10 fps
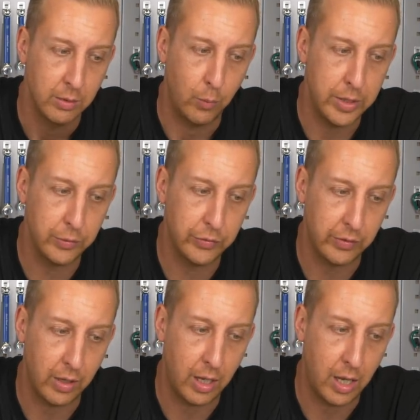wheels,
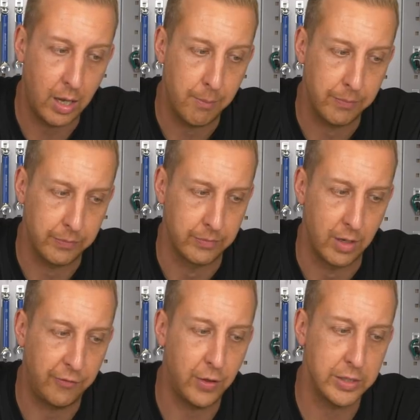um,
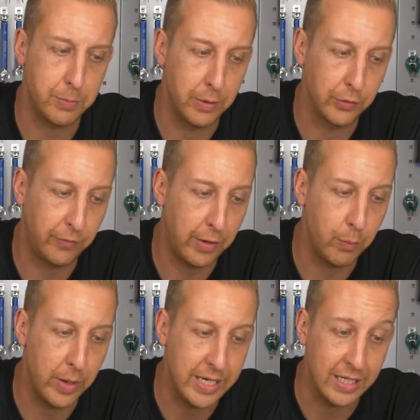I find these wheels very
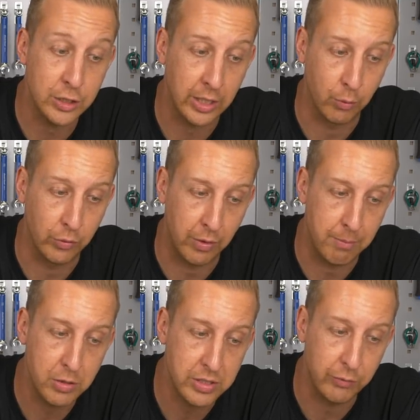weak in general as I
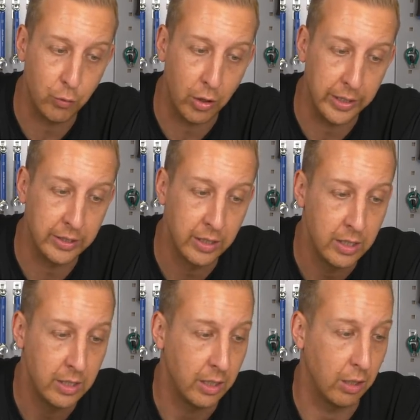mostly ride
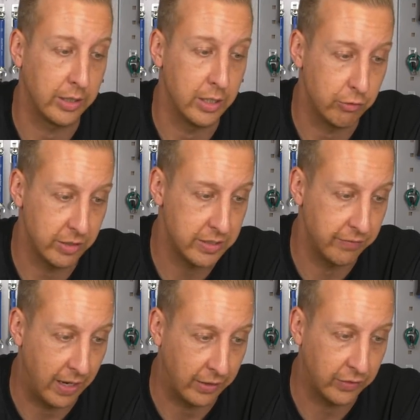like an
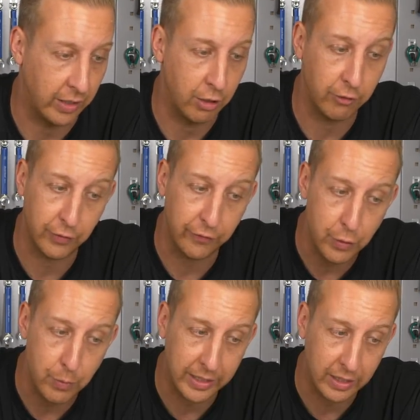aggressive XC and after a
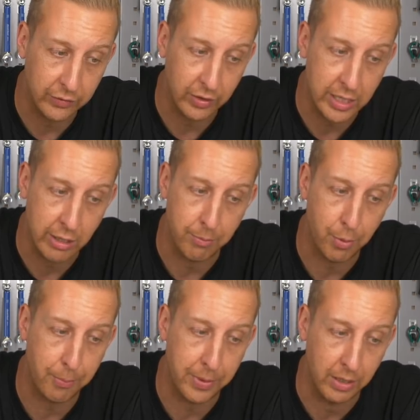few weekends of the year at
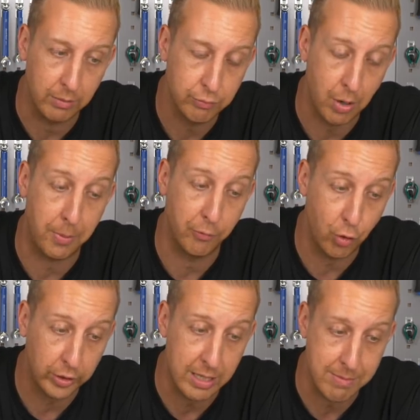proper, proper
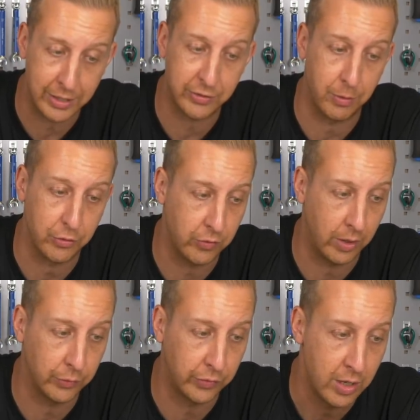rocky mountain bike
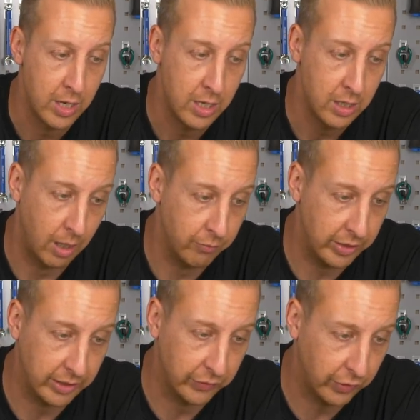trails, I'm
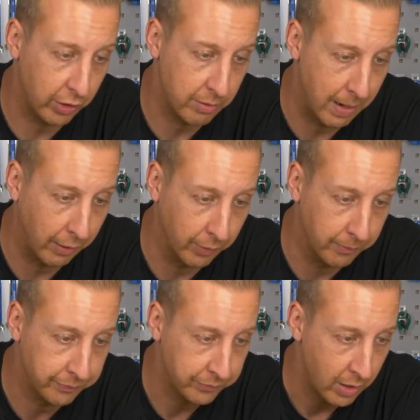really concerned about them.